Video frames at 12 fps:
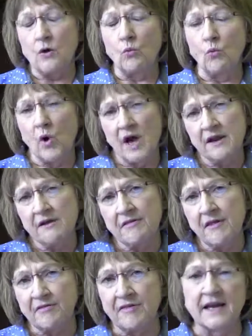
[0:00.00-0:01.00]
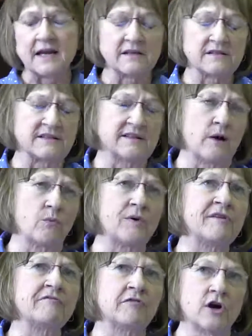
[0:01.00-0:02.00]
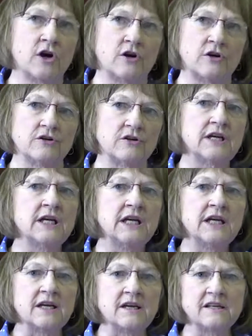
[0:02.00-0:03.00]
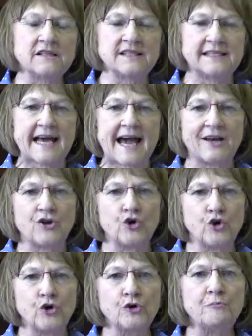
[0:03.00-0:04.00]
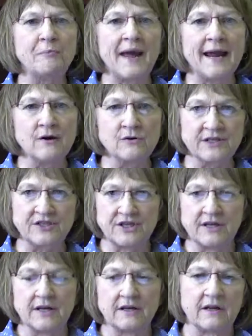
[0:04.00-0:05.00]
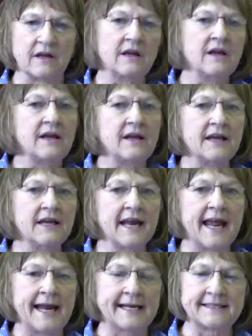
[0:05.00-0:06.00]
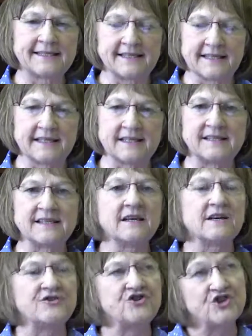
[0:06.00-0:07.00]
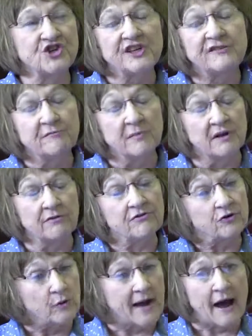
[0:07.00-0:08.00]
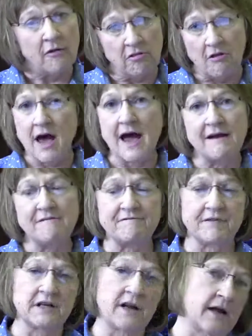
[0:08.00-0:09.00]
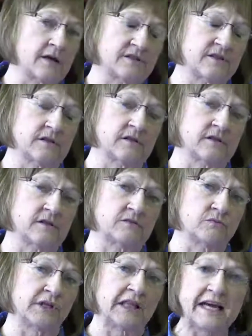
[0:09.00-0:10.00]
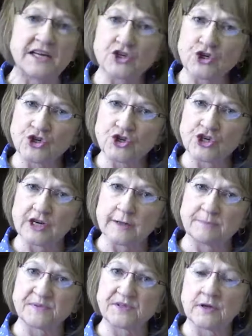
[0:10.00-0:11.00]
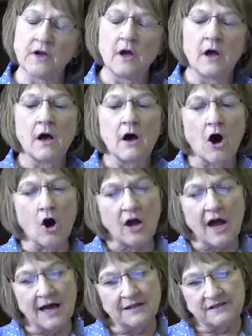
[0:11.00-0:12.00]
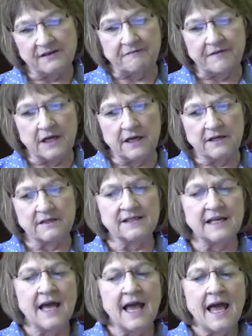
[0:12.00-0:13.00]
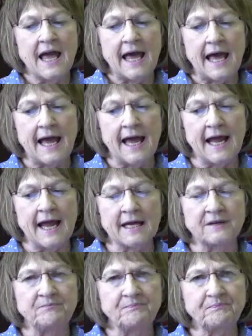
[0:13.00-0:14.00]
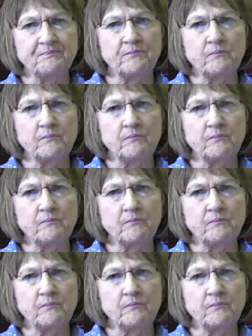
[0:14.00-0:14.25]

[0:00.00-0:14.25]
One of the things that we've learned is that good parenting enhances achievement throughout life, enhances relationships, all kinds of things. And